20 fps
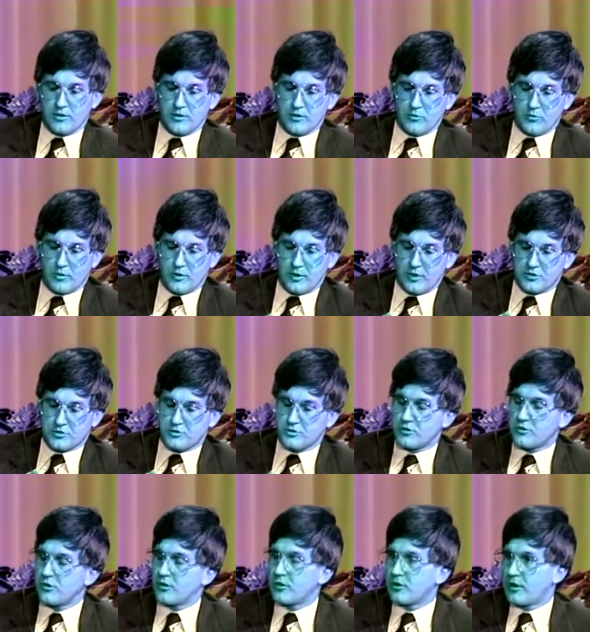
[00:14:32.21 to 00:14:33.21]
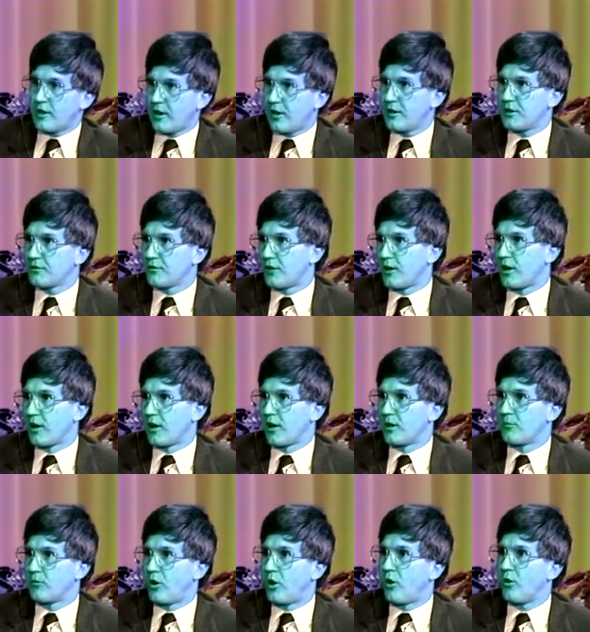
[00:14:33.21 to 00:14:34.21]
when he's carrying a
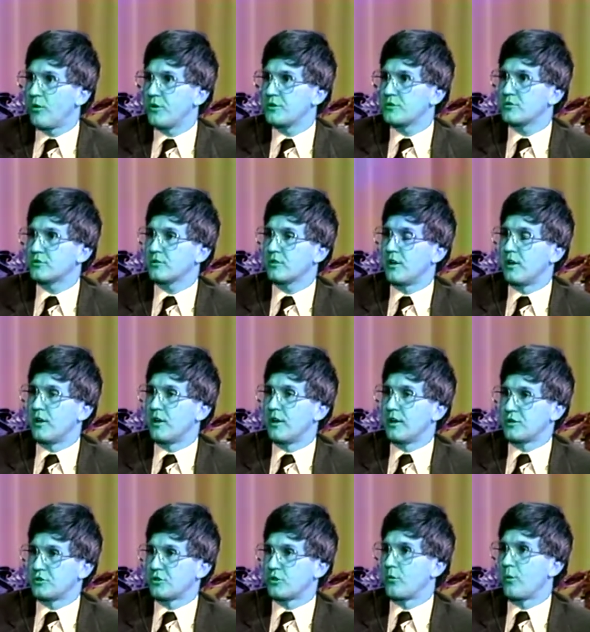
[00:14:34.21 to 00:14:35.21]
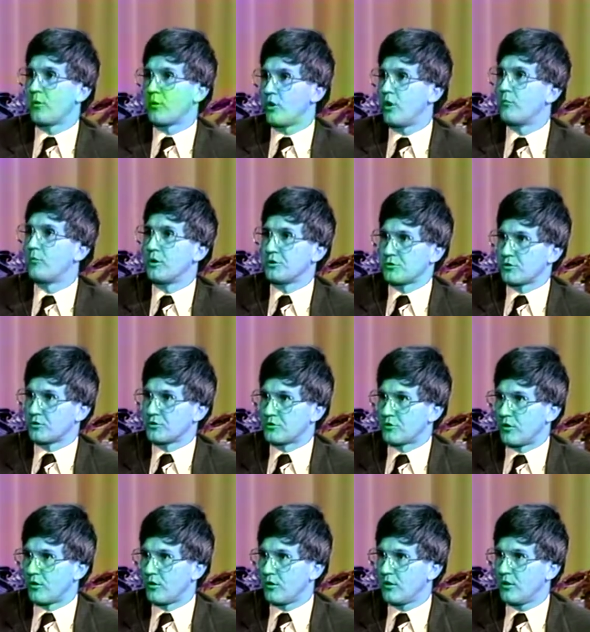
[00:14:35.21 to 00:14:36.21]
firearm, always uh, exert what we call muzzle
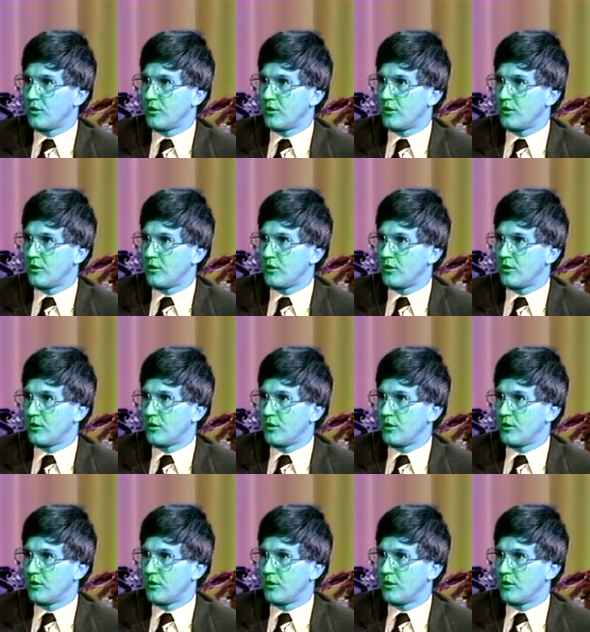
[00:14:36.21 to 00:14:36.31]
control.